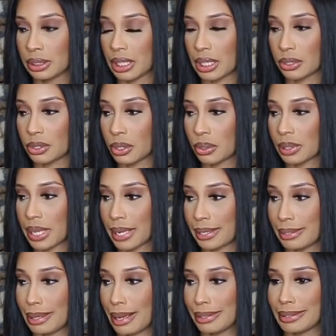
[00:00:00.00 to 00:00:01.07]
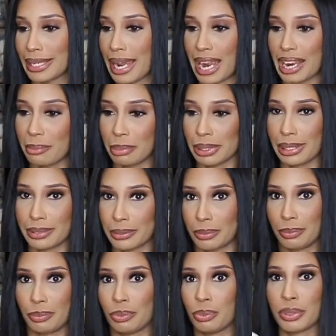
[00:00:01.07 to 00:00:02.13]
I don't know, like a dye, but
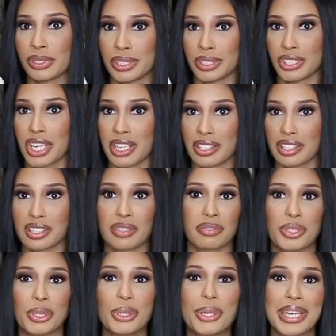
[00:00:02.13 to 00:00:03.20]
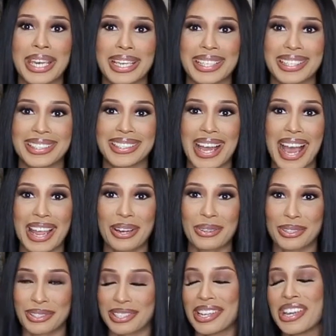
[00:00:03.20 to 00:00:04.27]
what's the chances of you getting dye
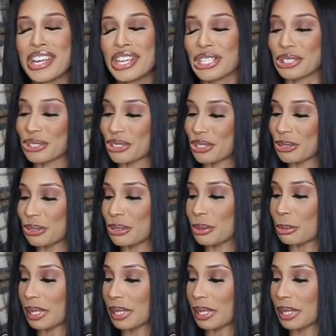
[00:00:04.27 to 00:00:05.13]
on your shoes?